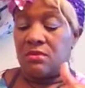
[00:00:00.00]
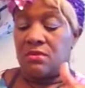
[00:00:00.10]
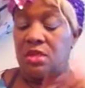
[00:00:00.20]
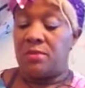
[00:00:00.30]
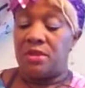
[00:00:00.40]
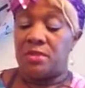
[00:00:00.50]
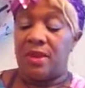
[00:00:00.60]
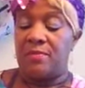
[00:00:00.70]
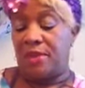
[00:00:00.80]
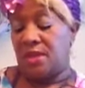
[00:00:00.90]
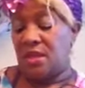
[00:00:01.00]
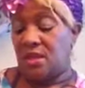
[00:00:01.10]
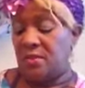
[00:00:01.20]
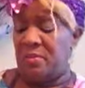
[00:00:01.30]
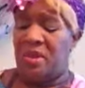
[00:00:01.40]
similar to my opinion,
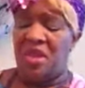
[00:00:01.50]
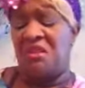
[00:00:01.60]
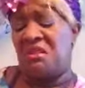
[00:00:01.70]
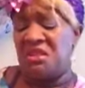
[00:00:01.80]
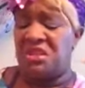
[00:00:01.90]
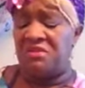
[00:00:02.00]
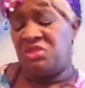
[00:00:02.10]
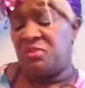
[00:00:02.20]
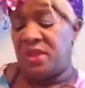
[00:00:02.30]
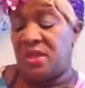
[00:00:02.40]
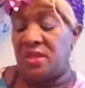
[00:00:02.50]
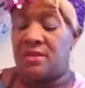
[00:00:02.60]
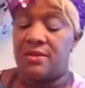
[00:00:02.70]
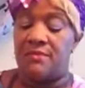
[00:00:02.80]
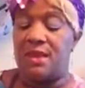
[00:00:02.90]
then people are like, oh, you're giving your opinion.
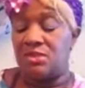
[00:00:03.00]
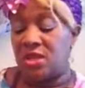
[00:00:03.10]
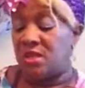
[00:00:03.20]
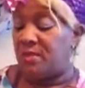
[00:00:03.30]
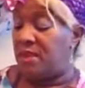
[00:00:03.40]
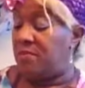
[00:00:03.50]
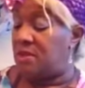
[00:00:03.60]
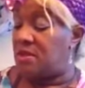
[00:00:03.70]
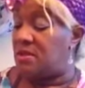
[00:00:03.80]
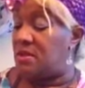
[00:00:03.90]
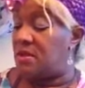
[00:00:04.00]
I'm not trying to give my opinion.